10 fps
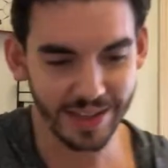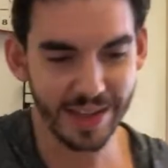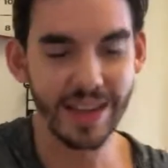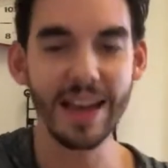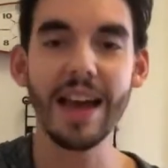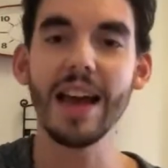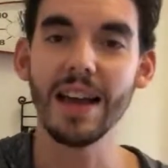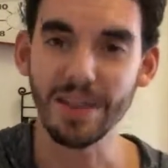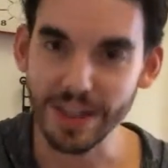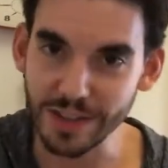
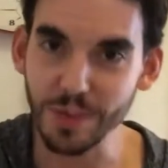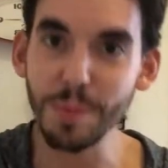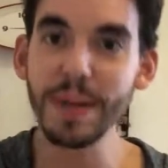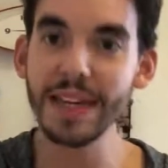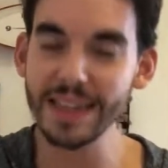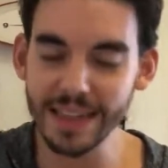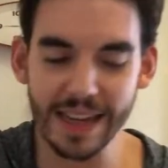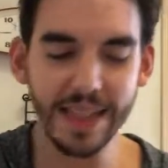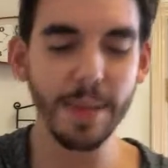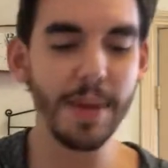And it's repeating
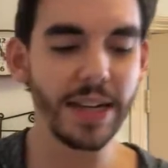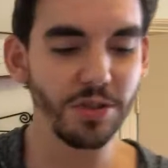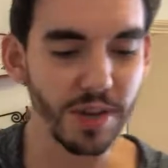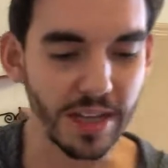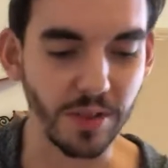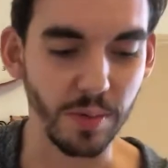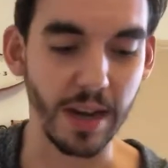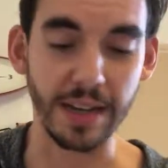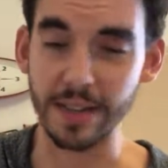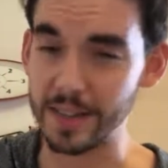again the matrix.
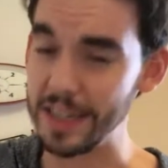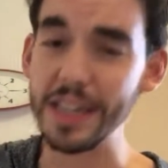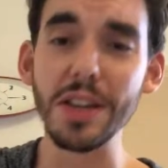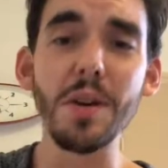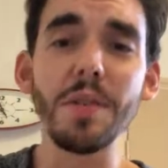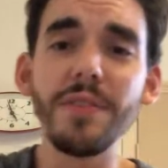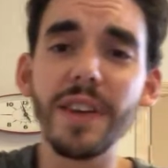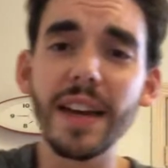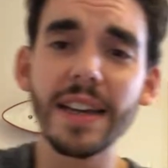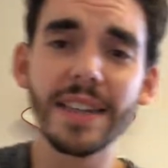When I see your
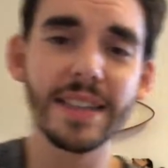face,